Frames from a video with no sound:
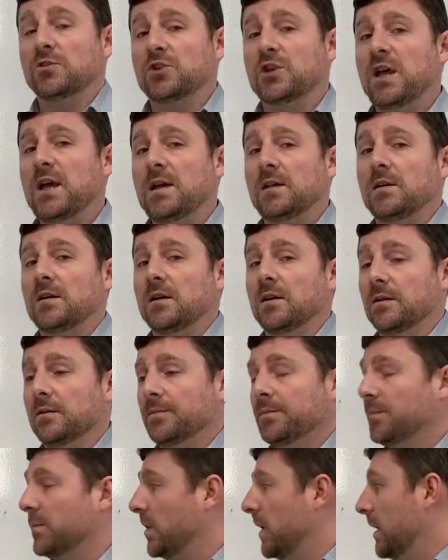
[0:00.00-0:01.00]
chain here.
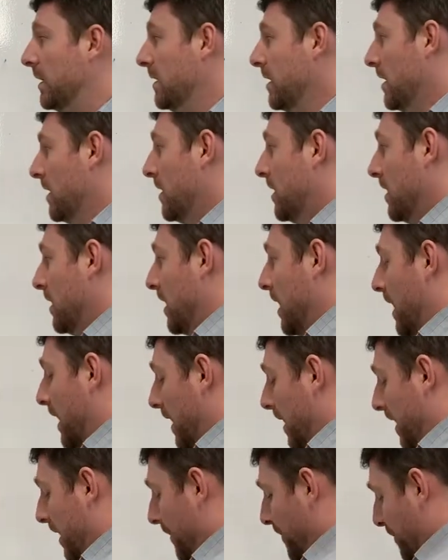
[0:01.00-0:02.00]
Right,
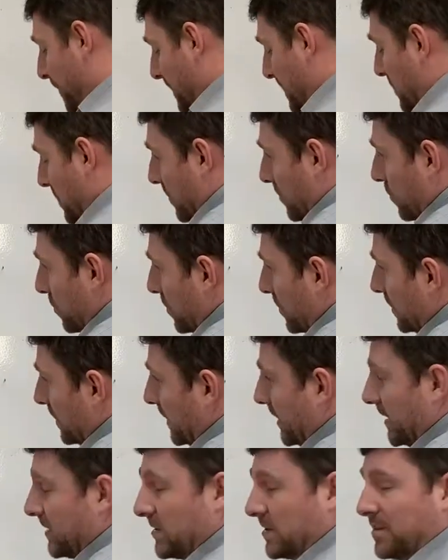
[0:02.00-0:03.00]
so the rule
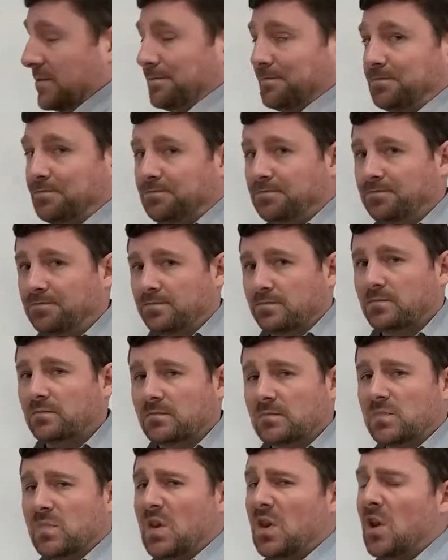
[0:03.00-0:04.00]
is
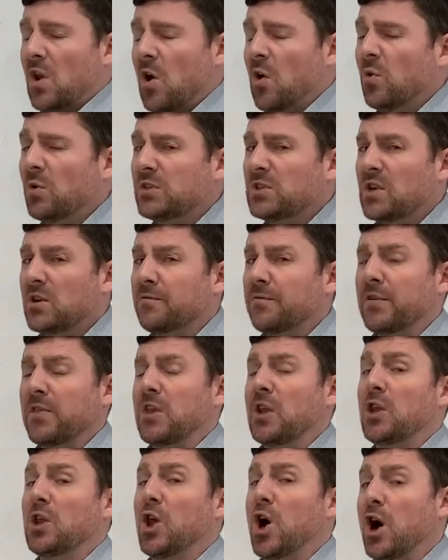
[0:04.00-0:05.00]
always look for the
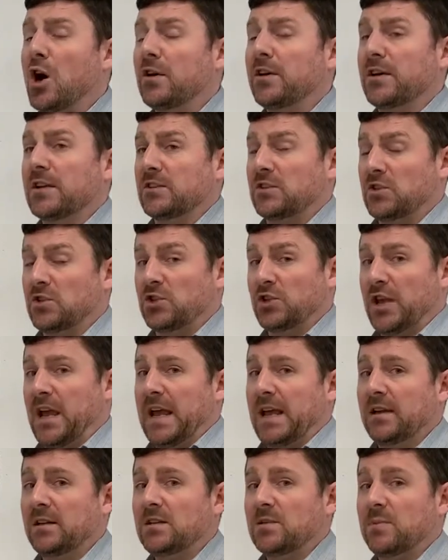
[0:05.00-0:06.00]
longest
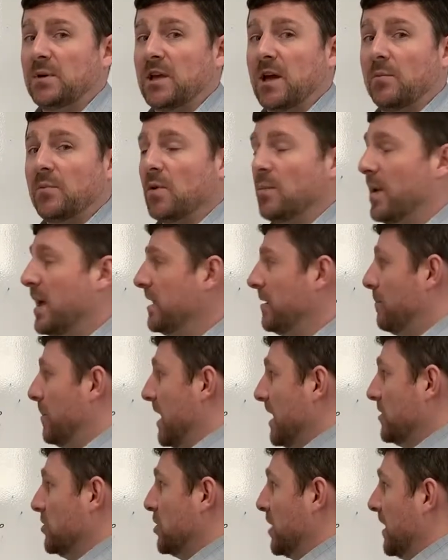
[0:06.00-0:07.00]
chain to become your
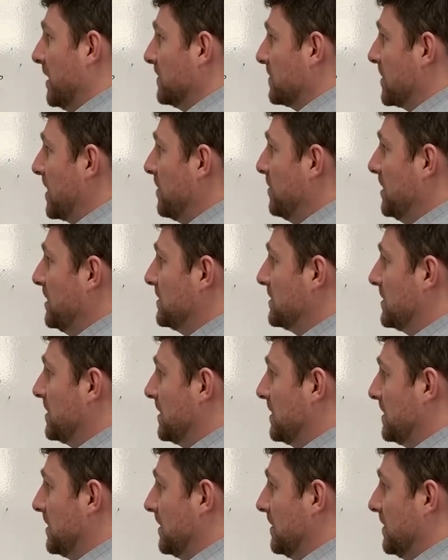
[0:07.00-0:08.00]
main chain. So that means
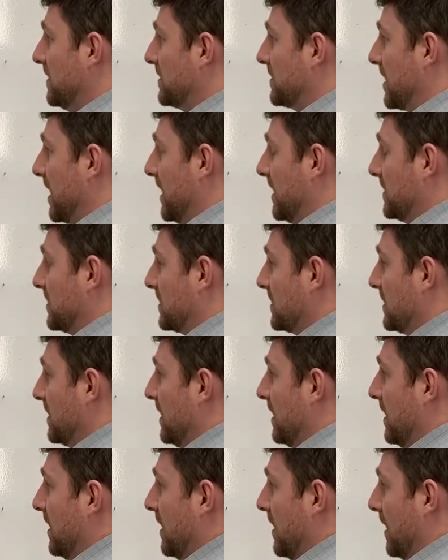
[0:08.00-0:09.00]
that in this case,
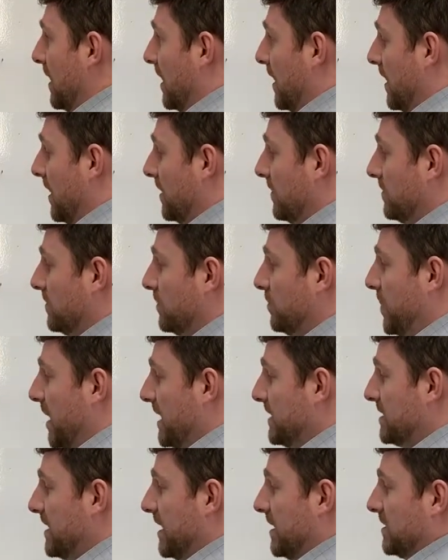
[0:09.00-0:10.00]

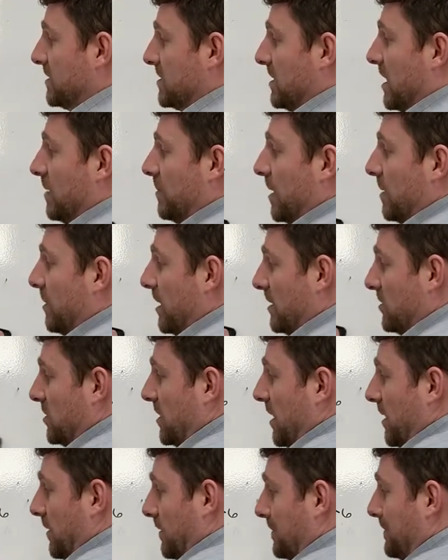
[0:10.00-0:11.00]
pentane is not my main
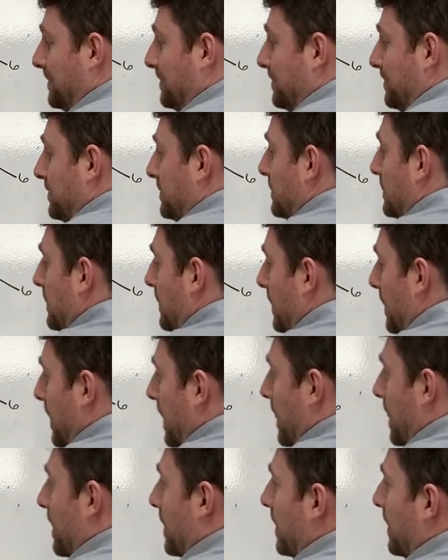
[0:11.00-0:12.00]
chain.
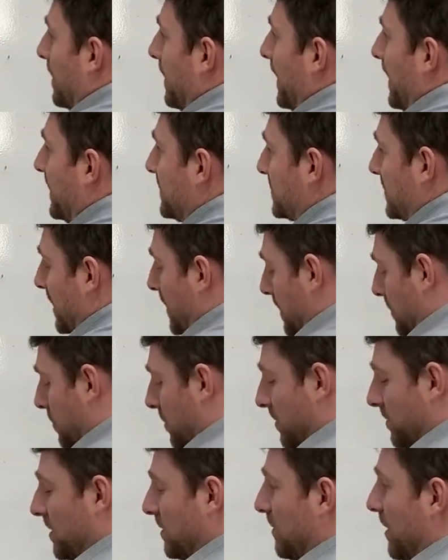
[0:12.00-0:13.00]
Hexane
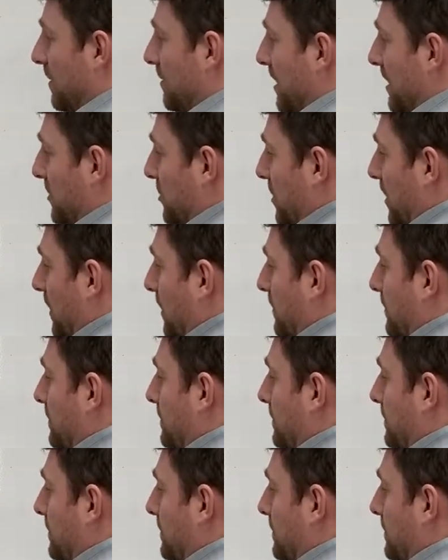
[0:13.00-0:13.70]
will be my main chain.